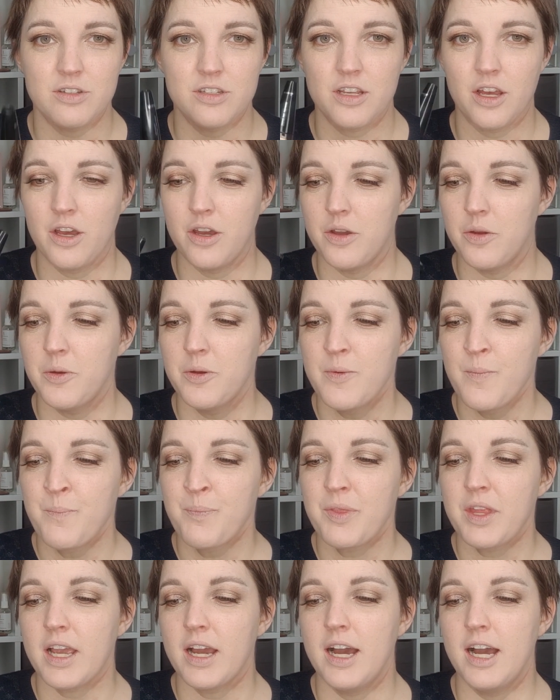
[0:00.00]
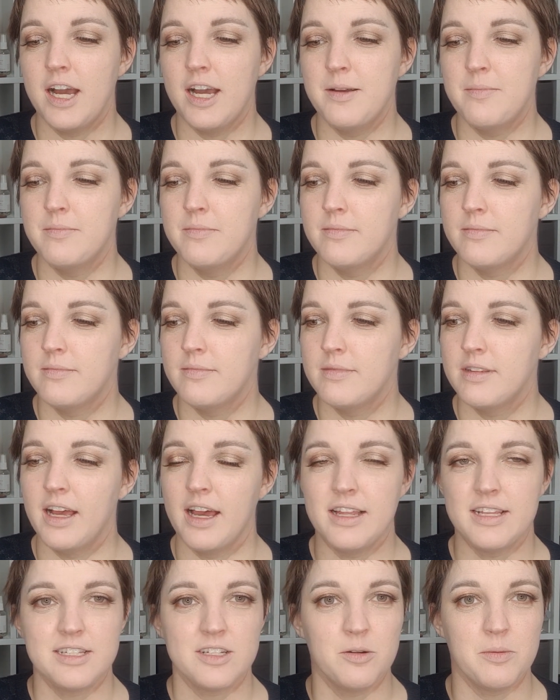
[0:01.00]
So, no, this
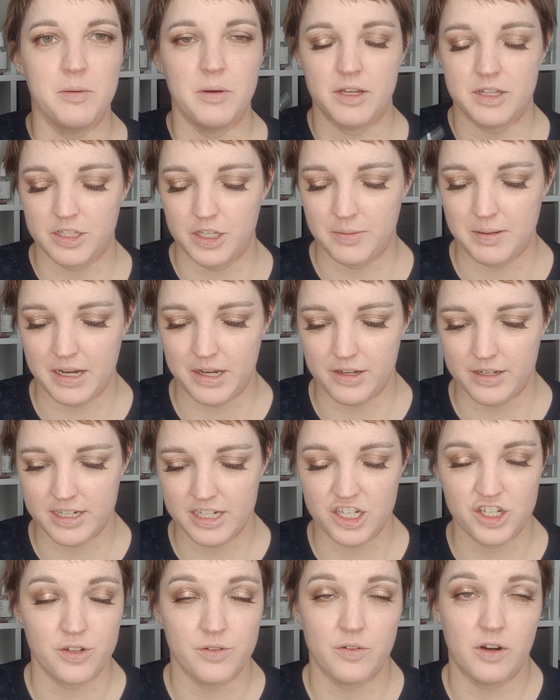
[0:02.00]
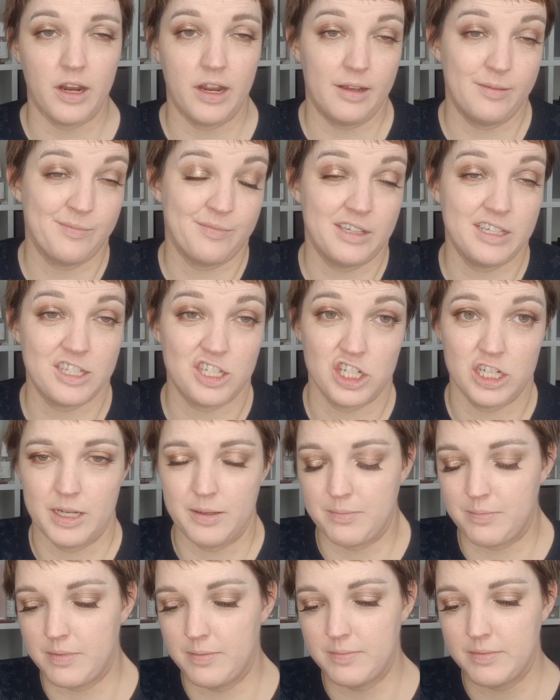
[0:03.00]
has got to be worth £2-ish, right? It's
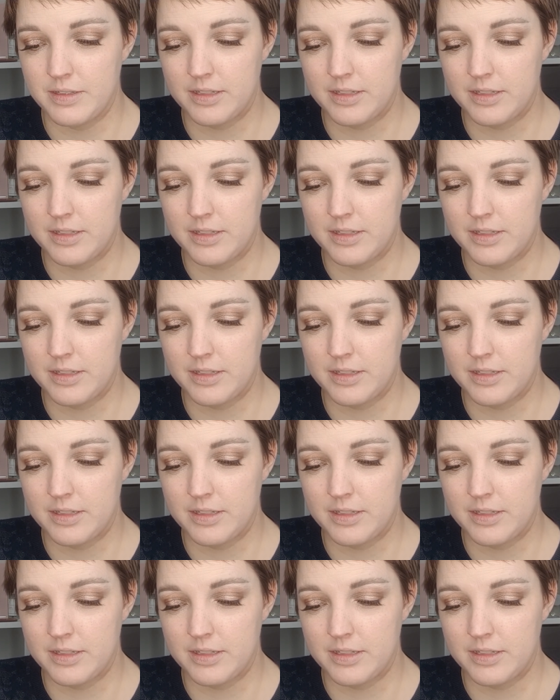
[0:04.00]
cheap.